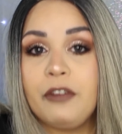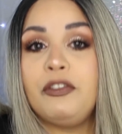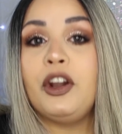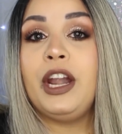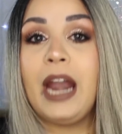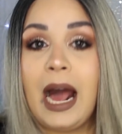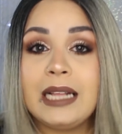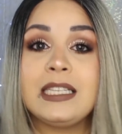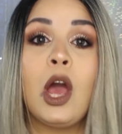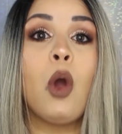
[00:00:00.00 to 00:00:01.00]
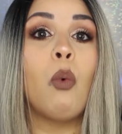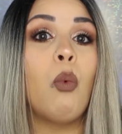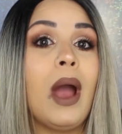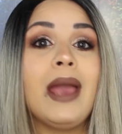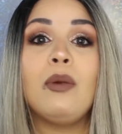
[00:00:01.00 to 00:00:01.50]
If you're not,
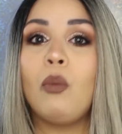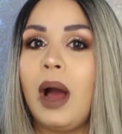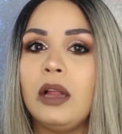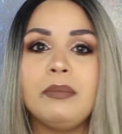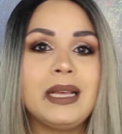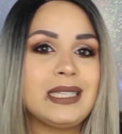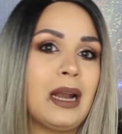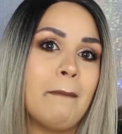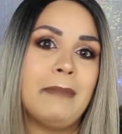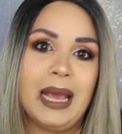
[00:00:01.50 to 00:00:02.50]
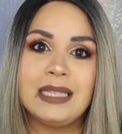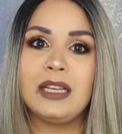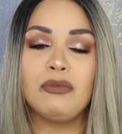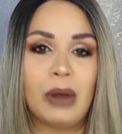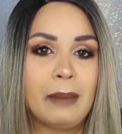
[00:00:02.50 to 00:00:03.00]
Wet and Wild makes an
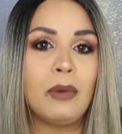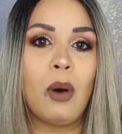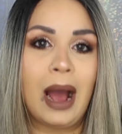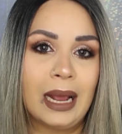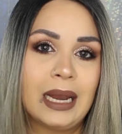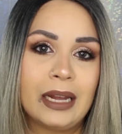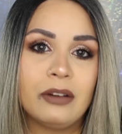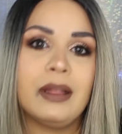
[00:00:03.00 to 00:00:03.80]
amazing rainbow highlighter